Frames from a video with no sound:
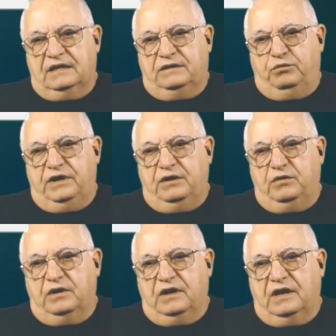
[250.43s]

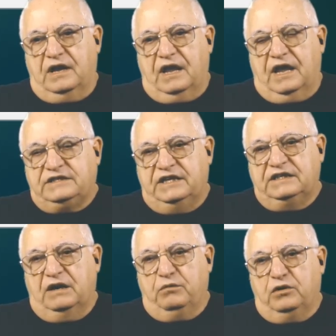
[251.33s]
a
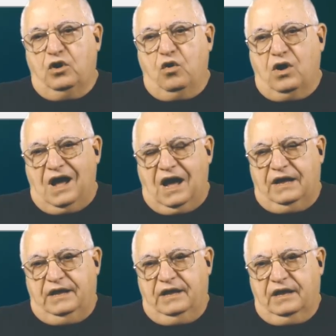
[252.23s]
signal would go
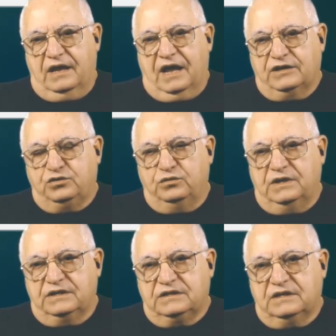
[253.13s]
high as soon
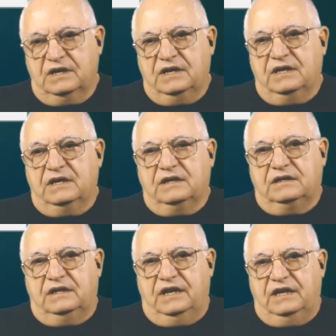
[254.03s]
as
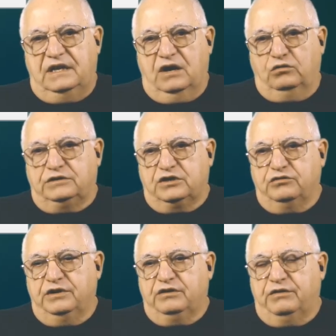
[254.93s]
the
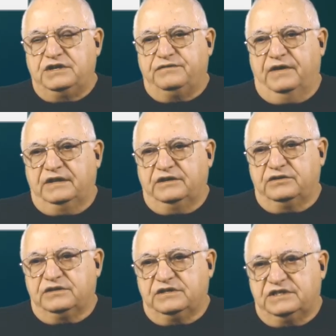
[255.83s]
ultrasonic rangefinder
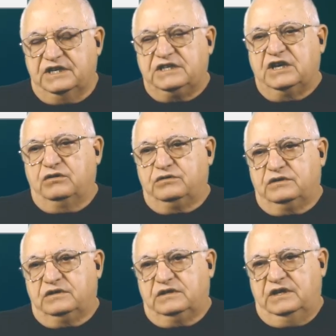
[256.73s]
sends out
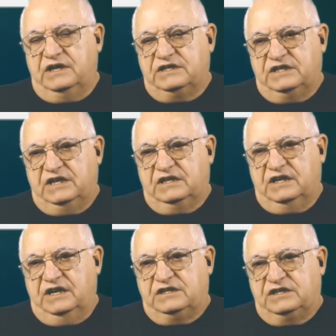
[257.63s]
its
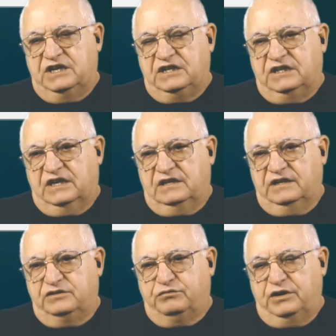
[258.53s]

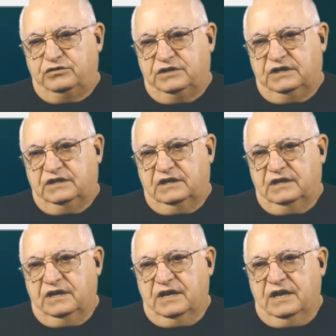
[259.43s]
radio signal.
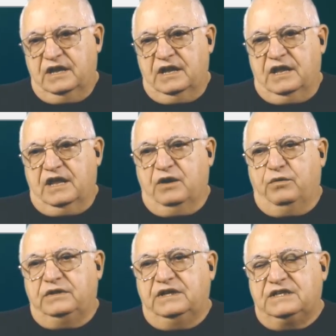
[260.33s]
And
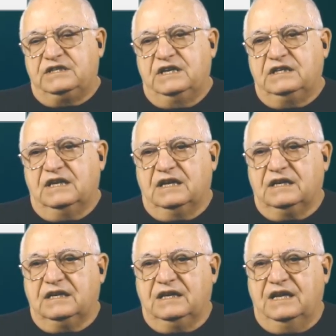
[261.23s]
when this signal
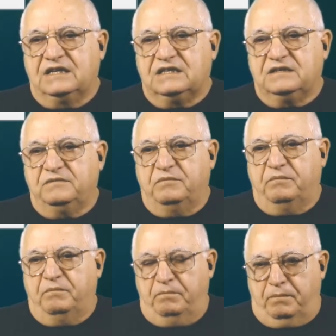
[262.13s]
gets
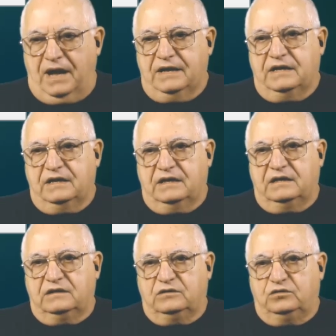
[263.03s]
back
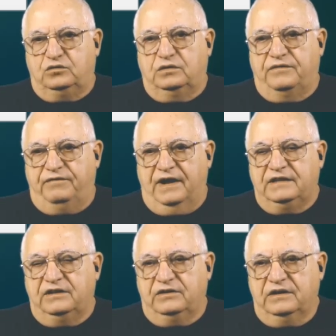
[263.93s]
to the
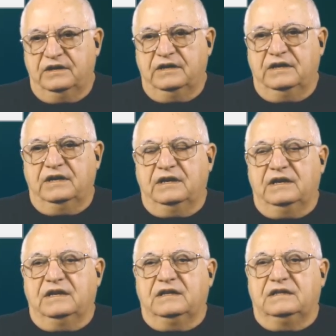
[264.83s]
finder,
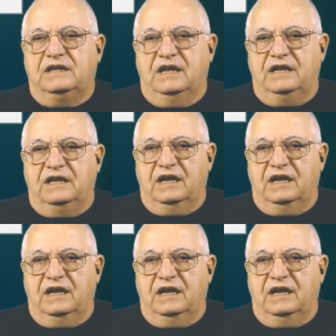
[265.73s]
the